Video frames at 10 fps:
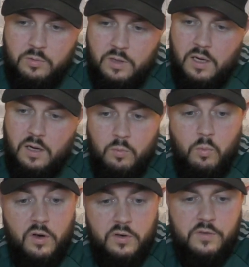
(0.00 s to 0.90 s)

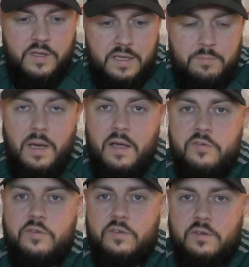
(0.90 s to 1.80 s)
One of the
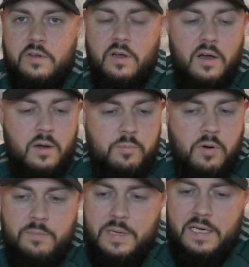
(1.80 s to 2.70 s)
best
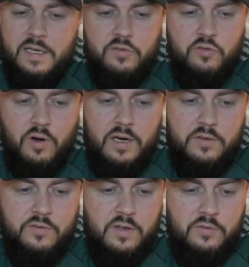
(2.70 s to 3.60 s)
Premier League
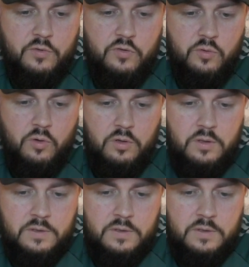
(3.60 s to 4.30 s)
strikers, that's for sure.